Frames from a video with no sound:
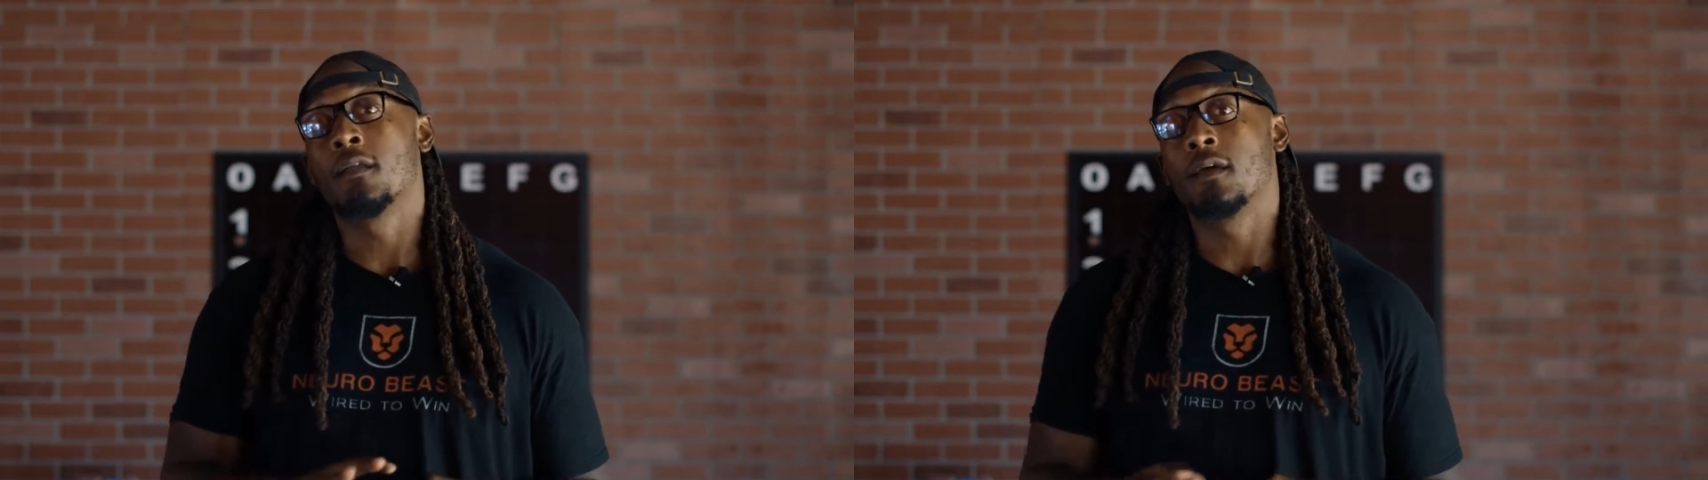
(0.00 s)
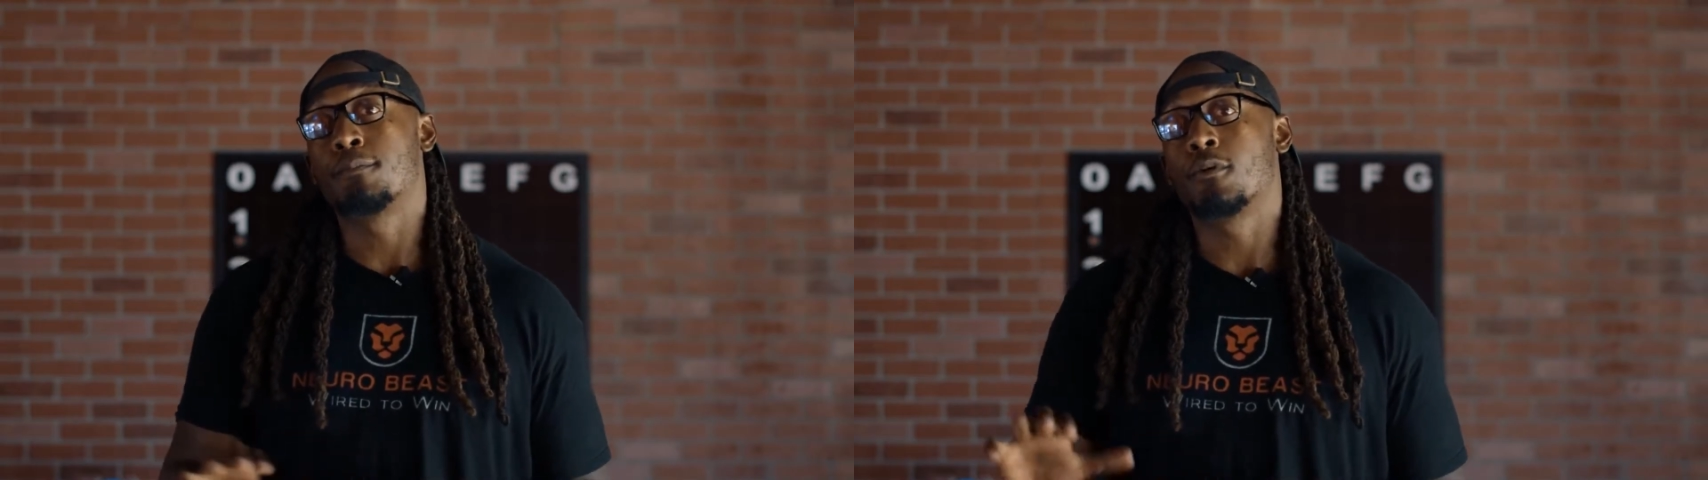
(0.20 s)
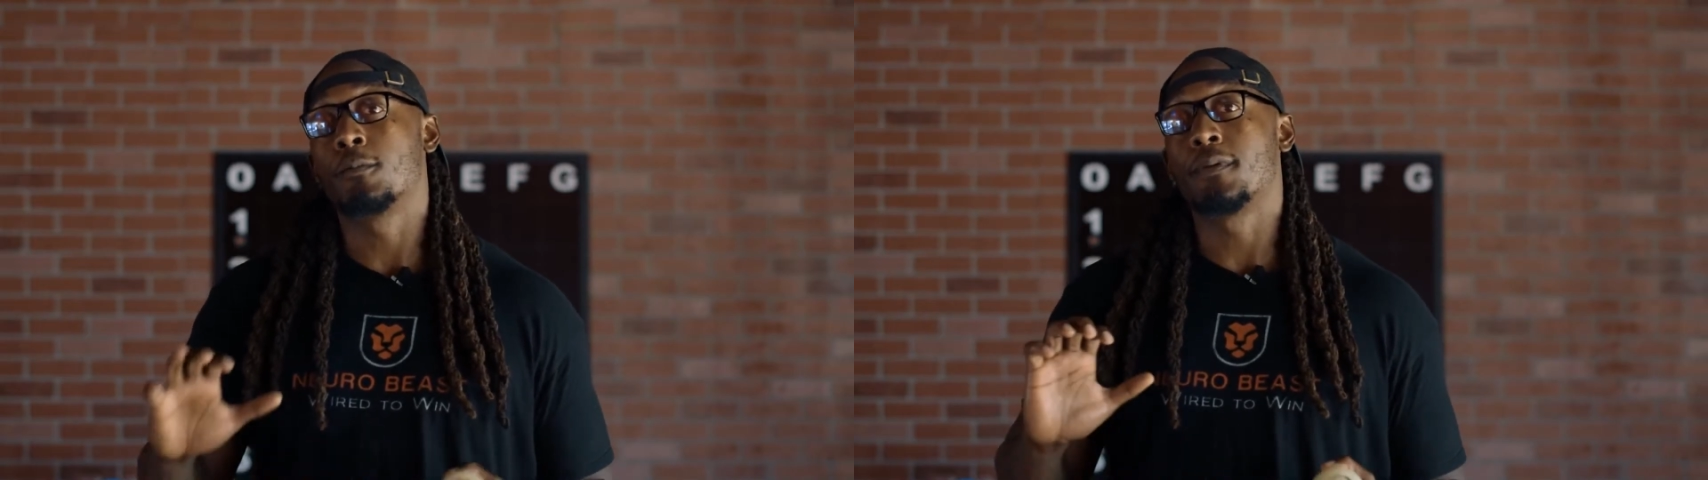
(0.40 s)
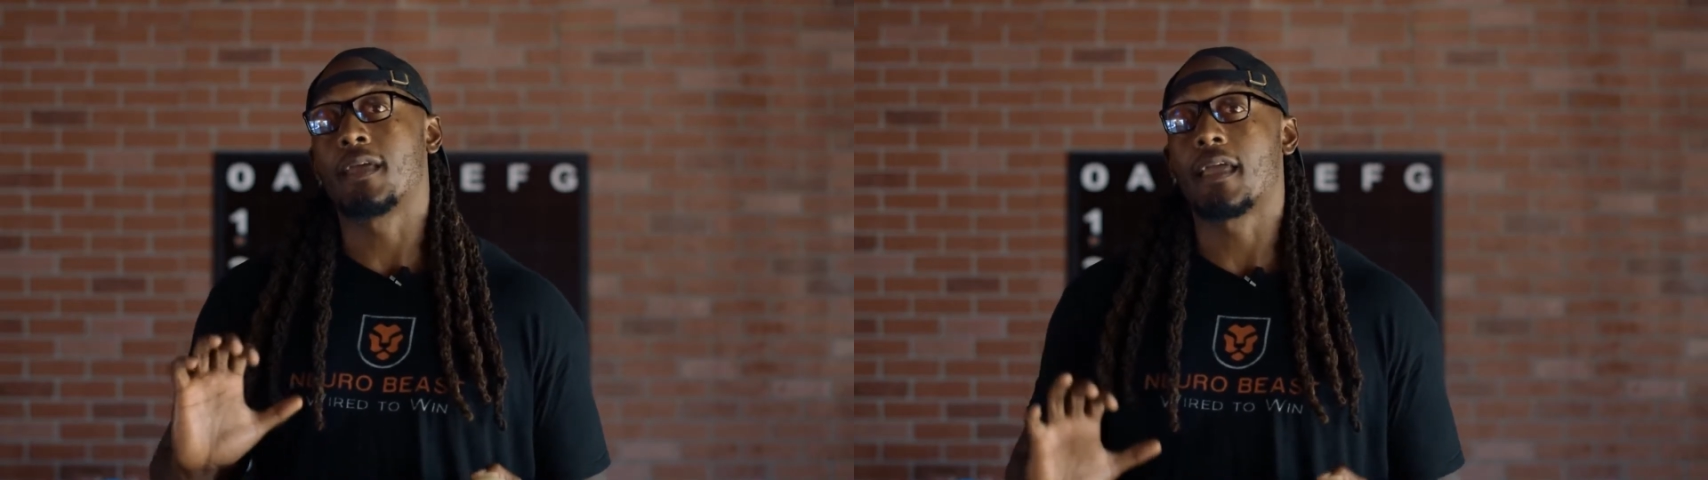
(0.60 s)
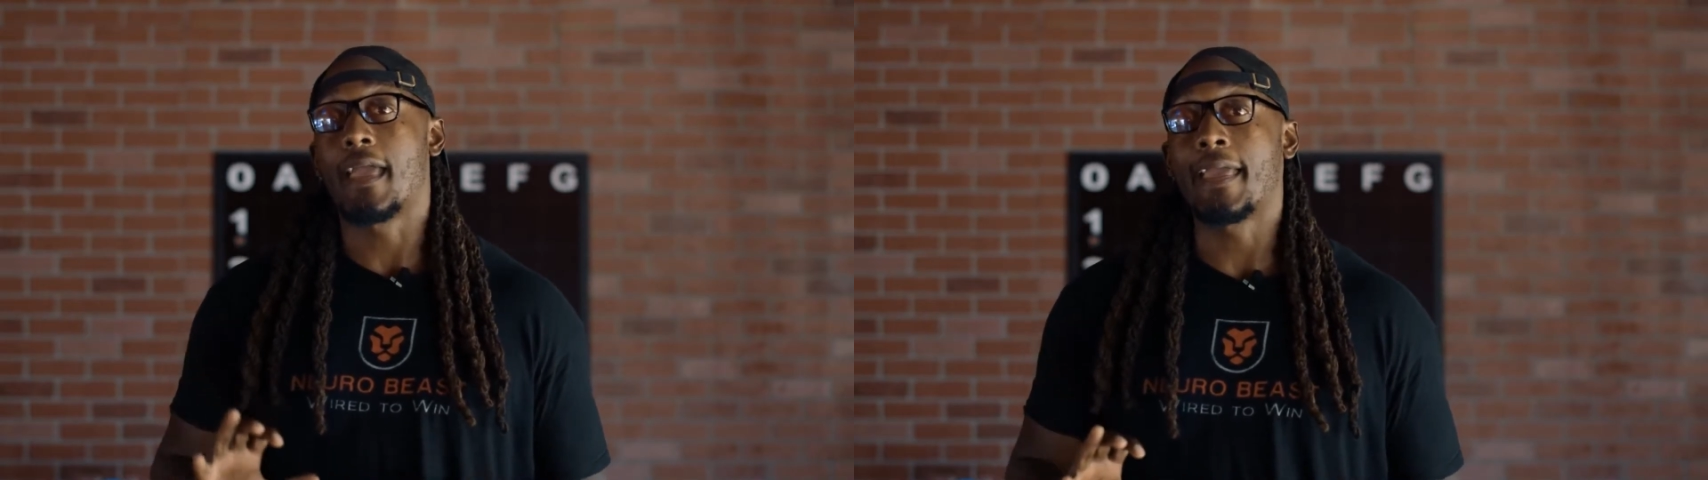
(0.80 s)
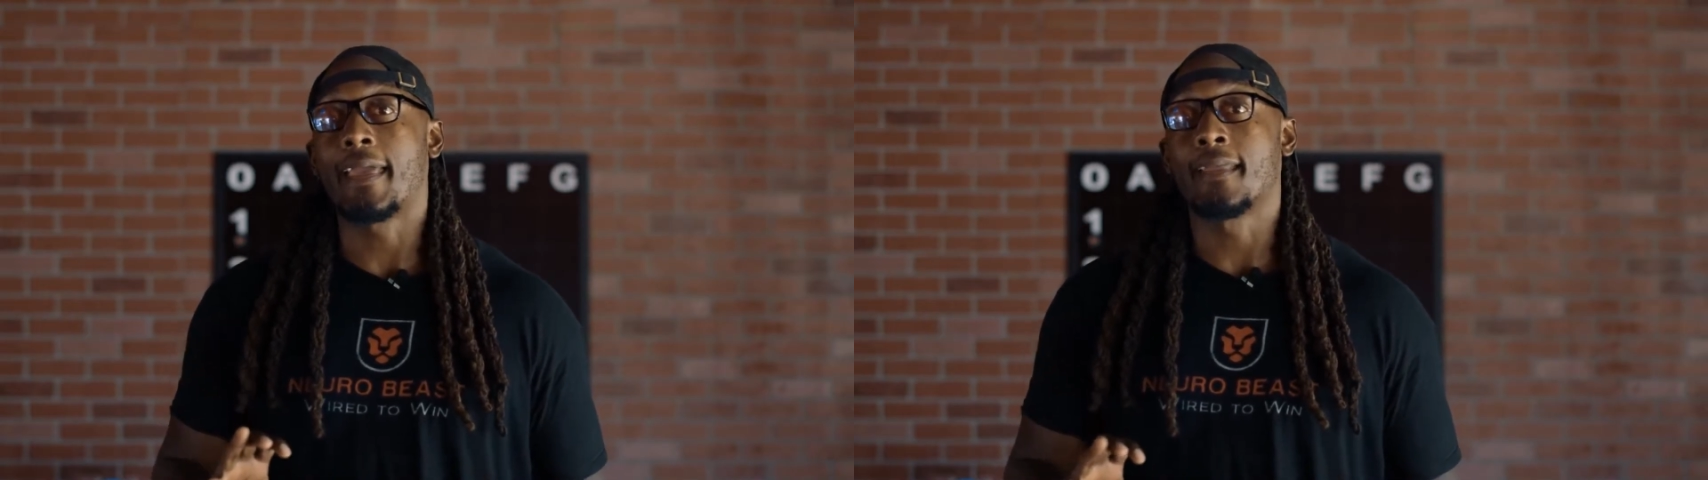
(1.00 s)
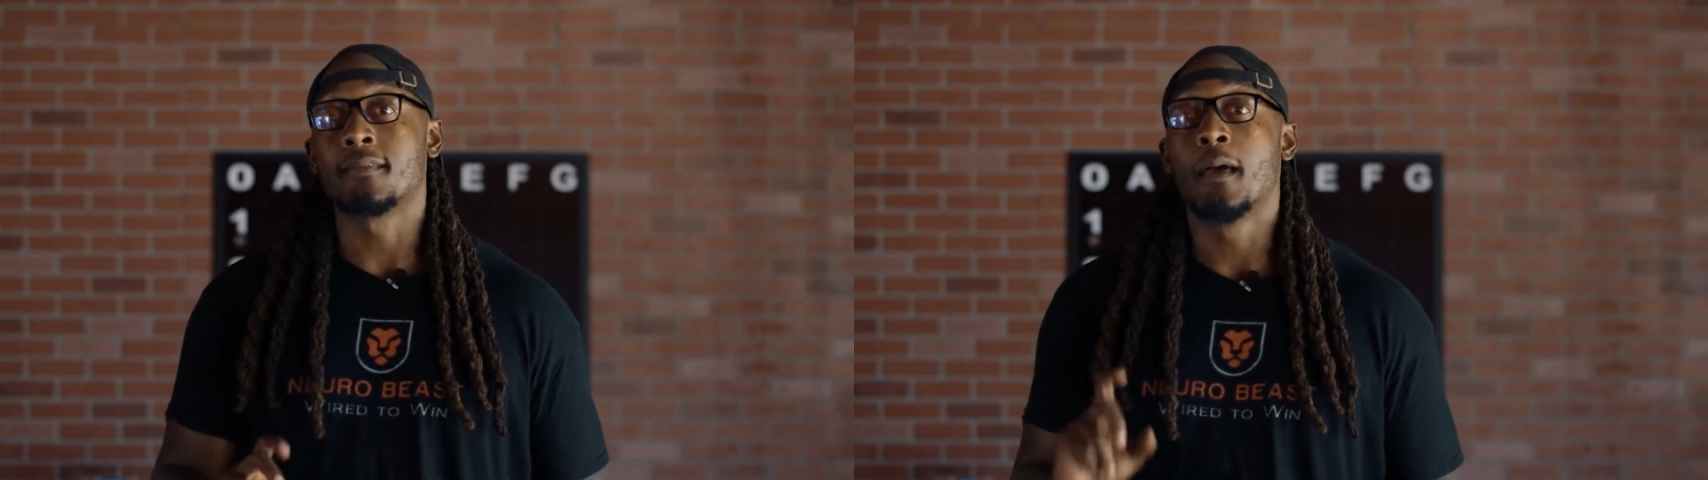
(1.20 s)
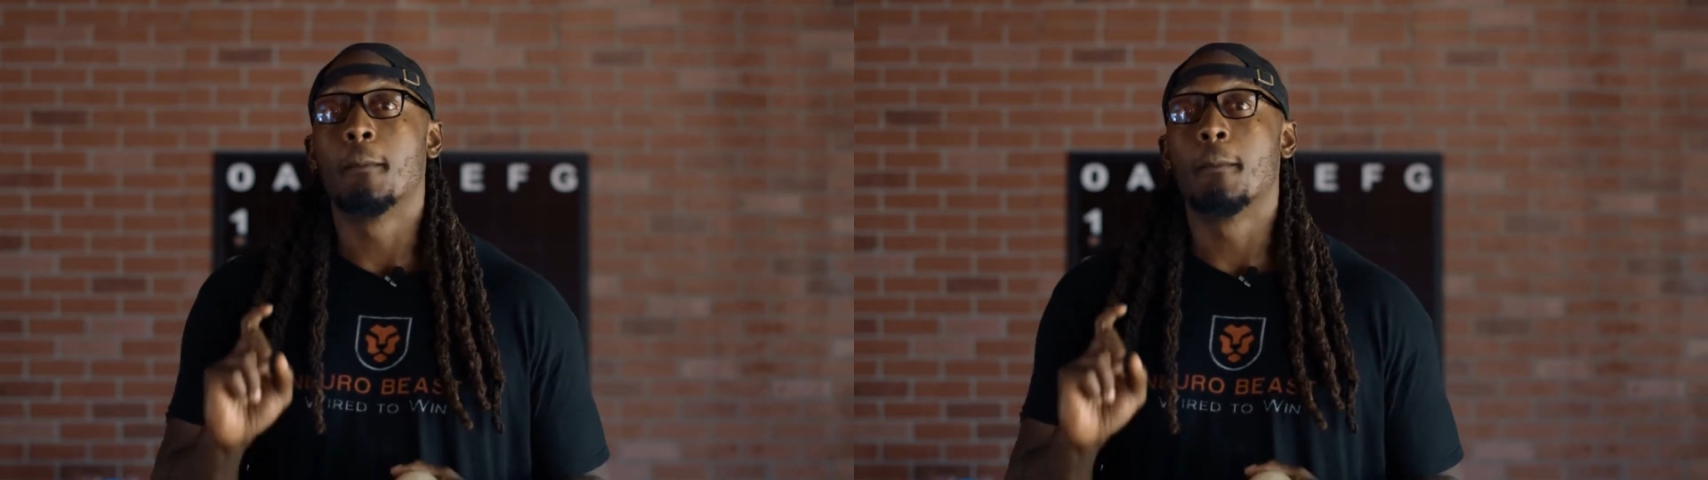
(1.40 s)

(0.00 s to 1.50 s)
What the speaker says: in the appropriate hand,